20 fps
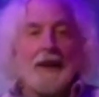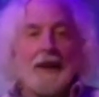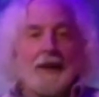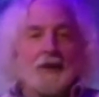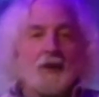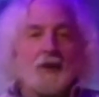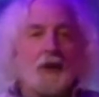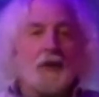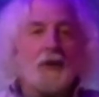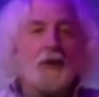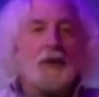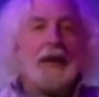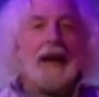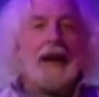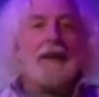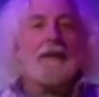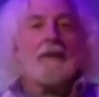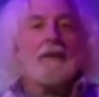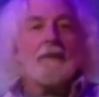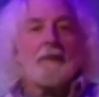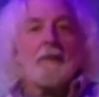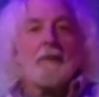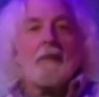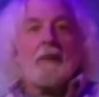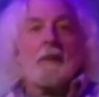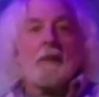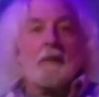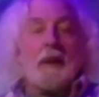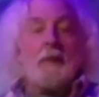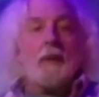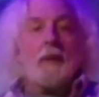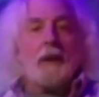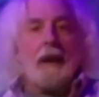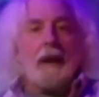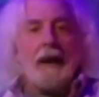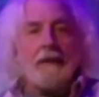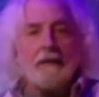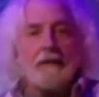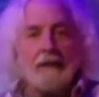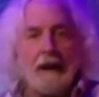So you get people
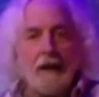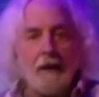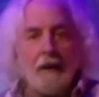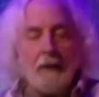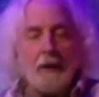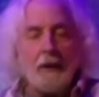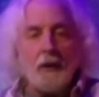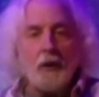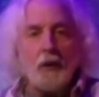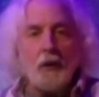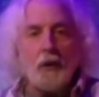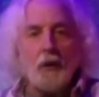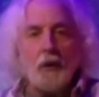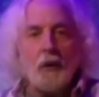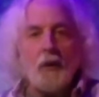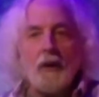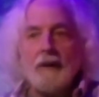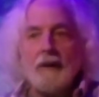like Theremin who